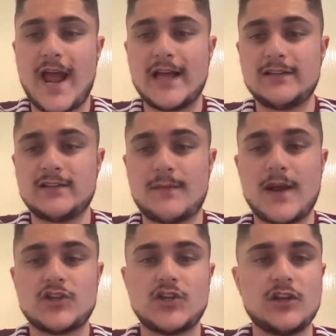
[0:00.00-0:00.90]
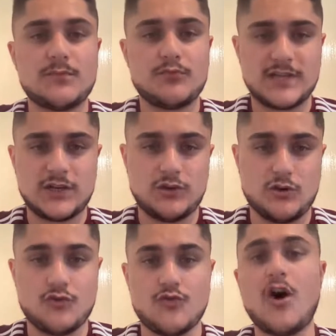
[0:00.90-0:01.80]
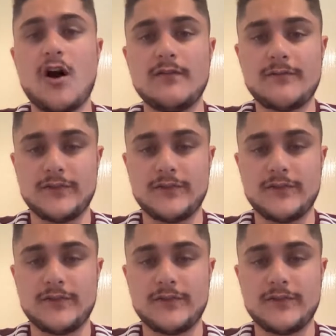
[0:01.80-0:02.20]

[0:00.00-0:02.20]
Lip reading: And I'm actually going to present you the graph,